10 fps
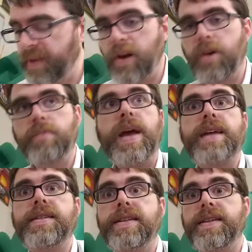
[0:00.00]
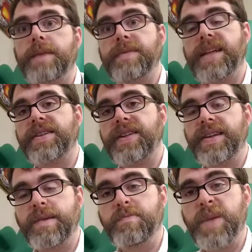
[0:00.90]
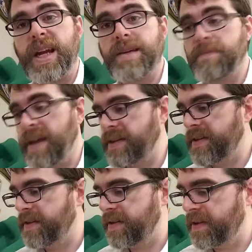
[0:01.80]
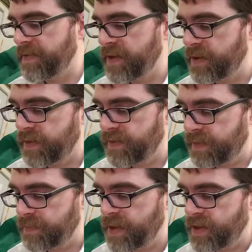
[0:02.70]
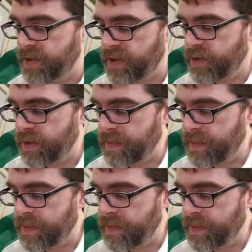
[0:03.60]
Our mass this time is actually the combined mass of the two of them, so that's going to